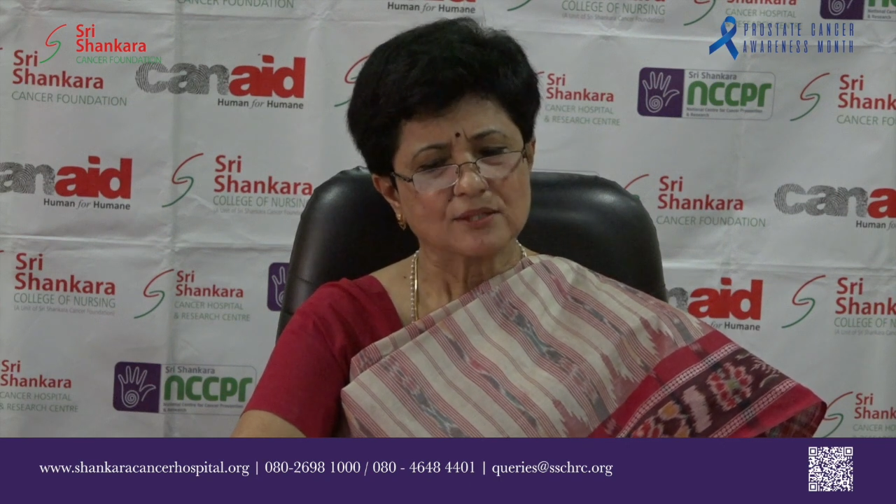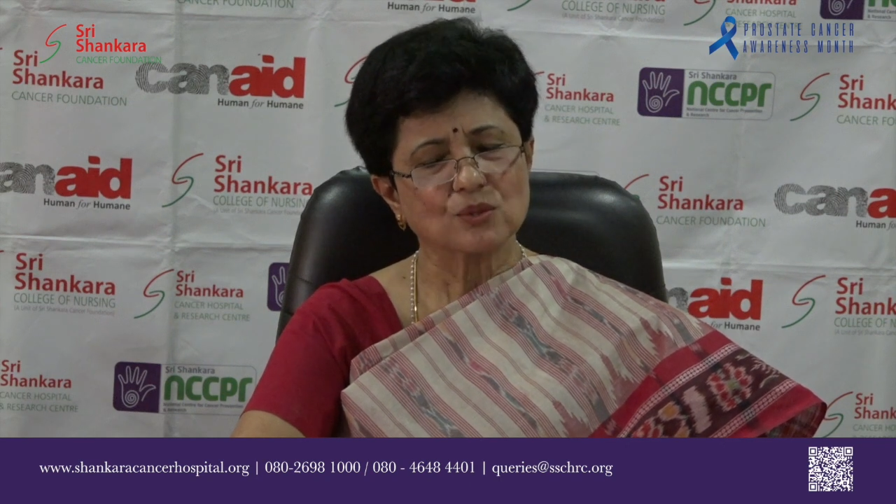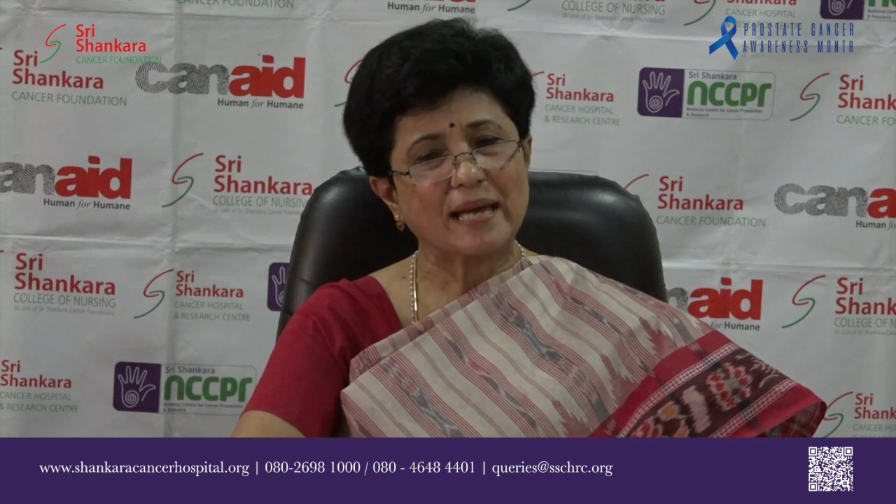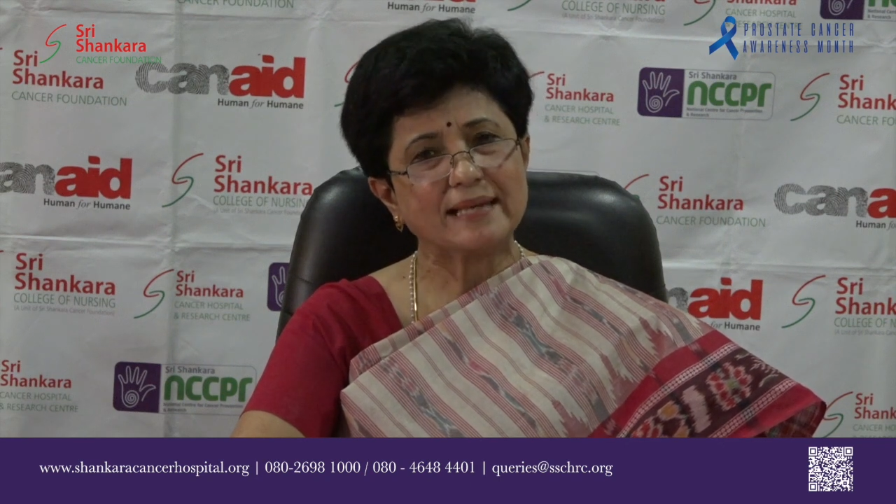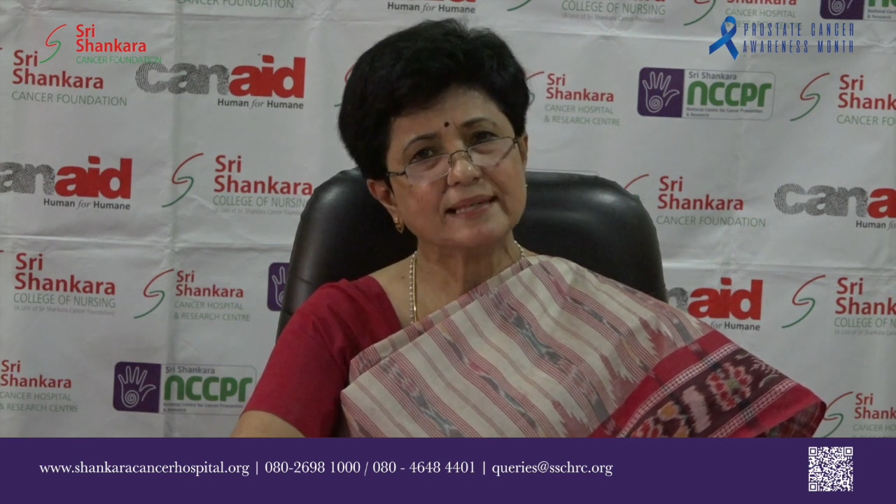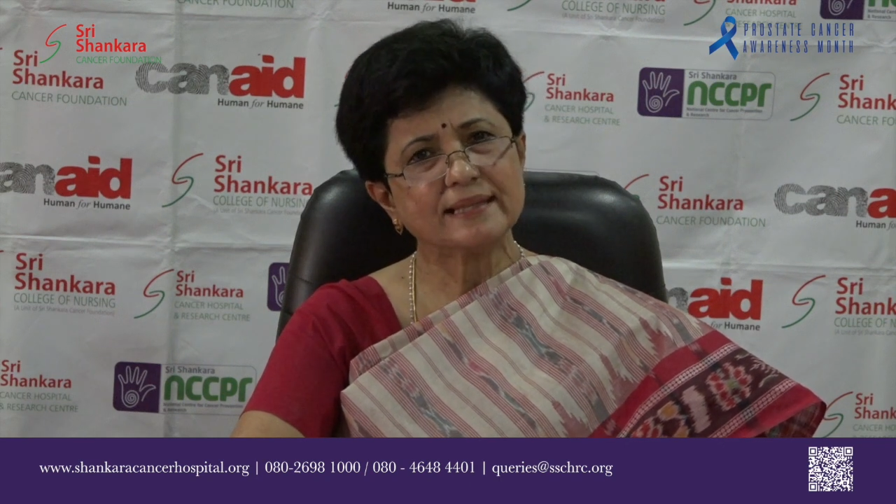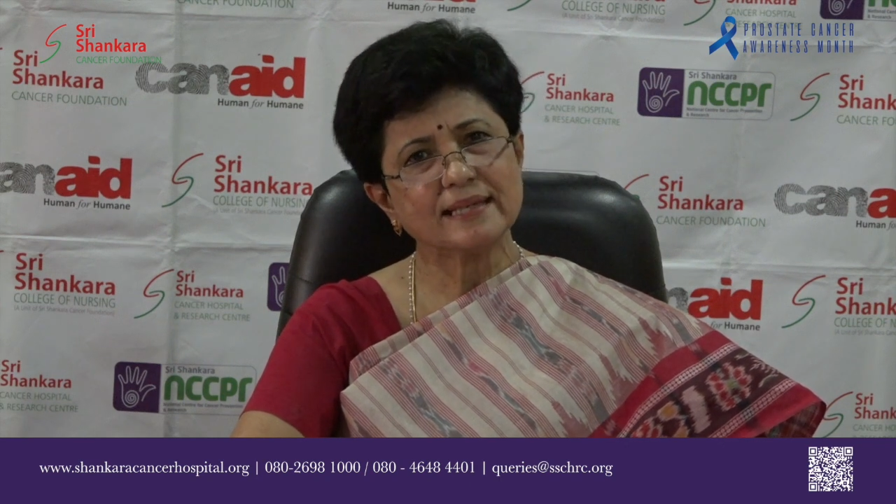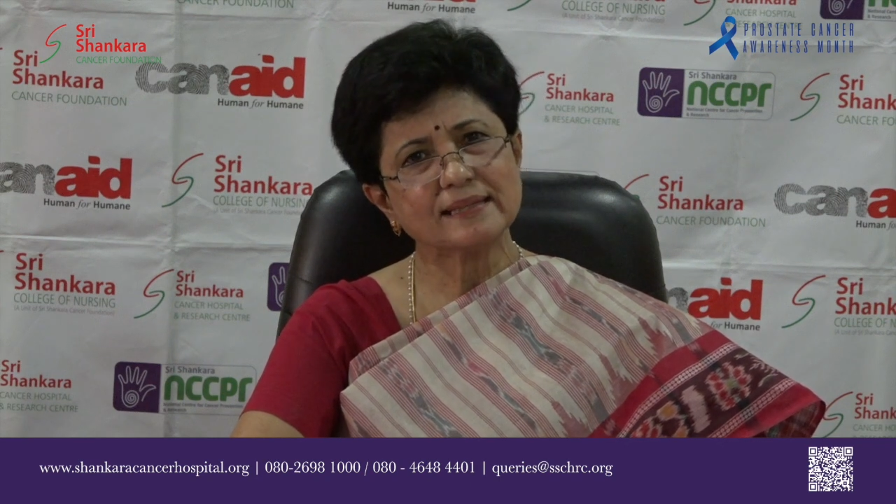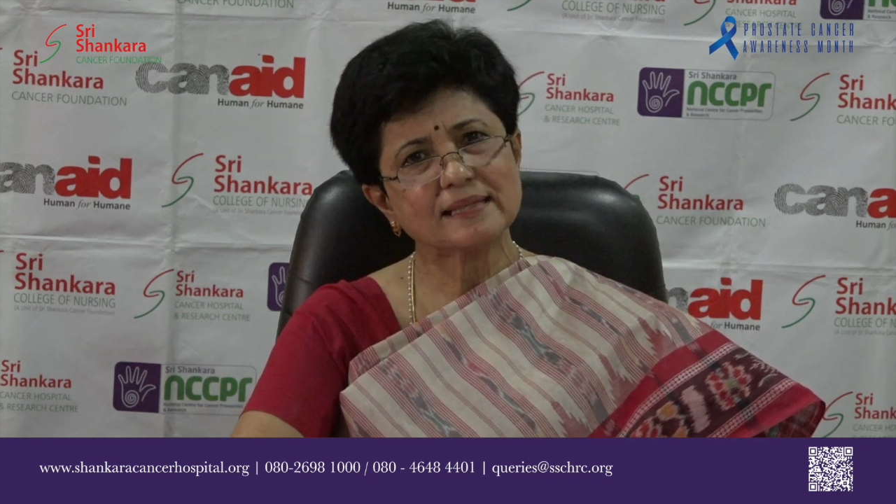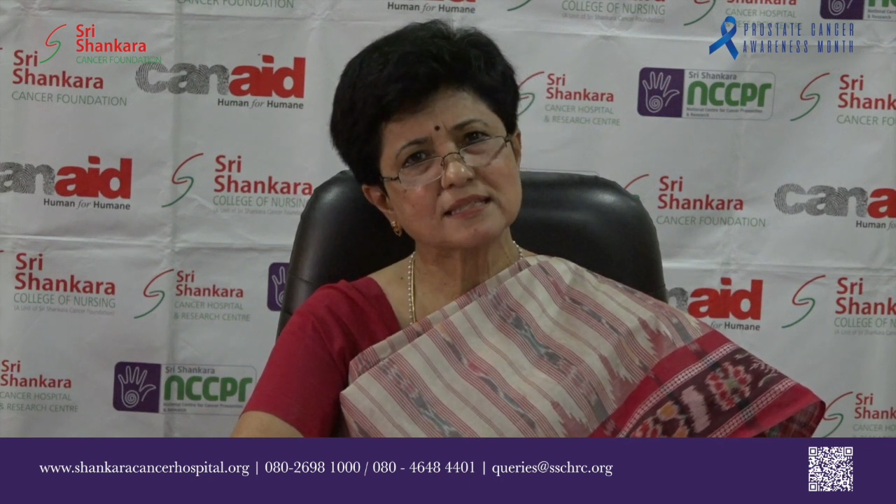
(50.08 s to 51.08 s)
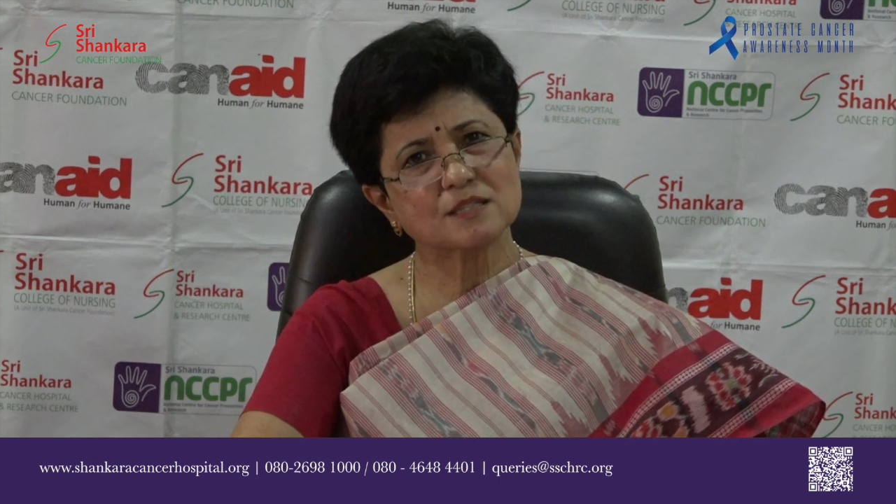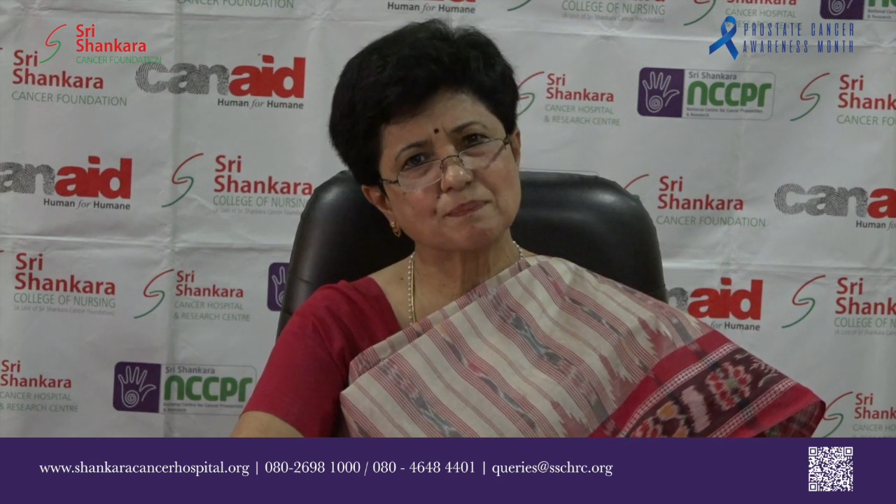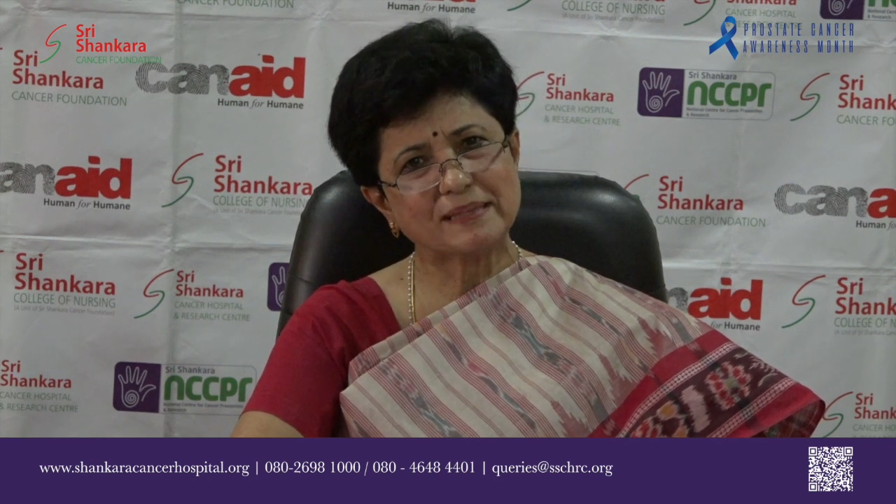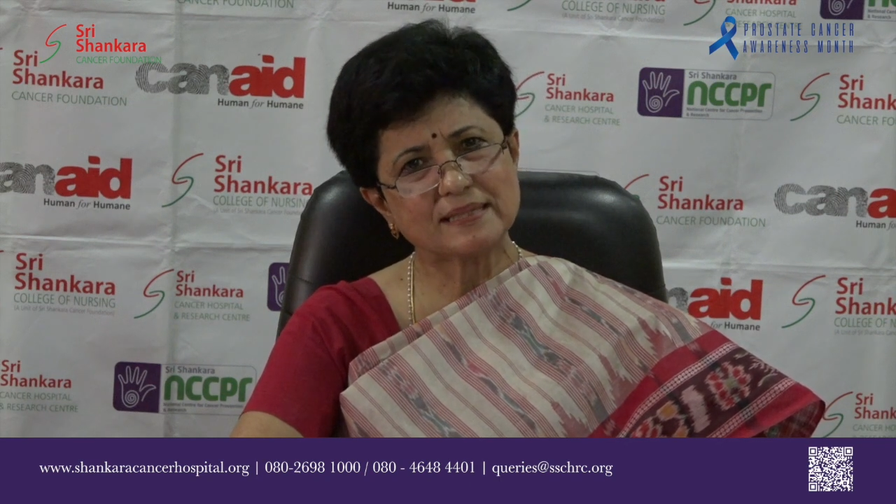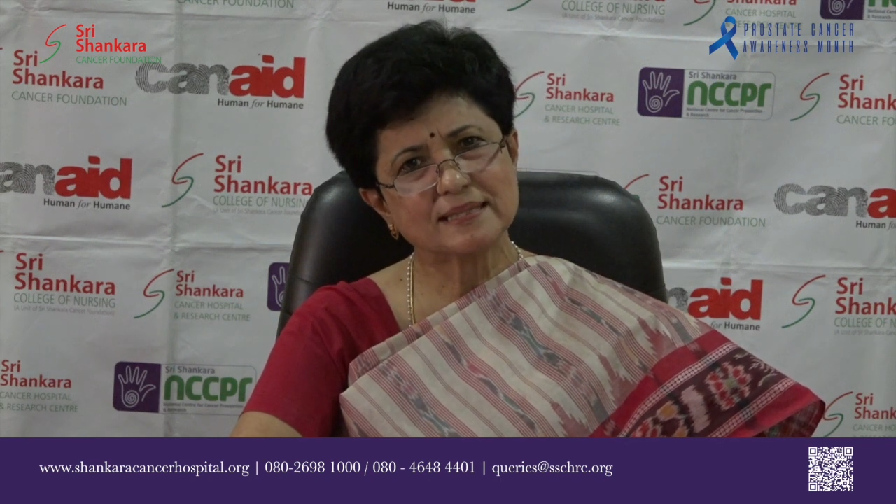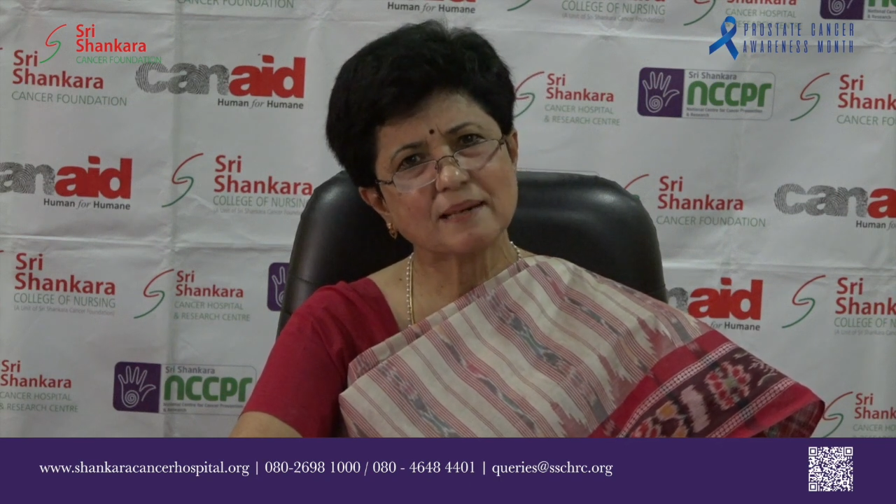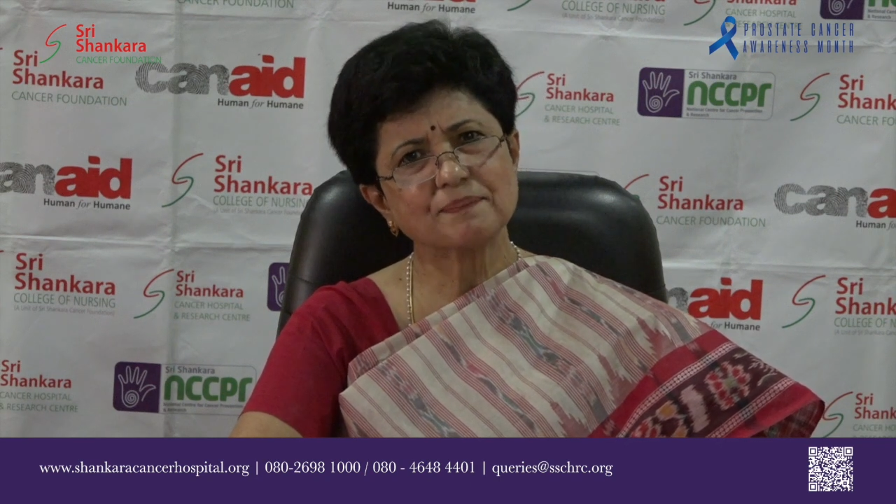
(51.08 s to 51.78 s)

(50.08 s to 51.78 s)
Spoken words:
So anything that speeds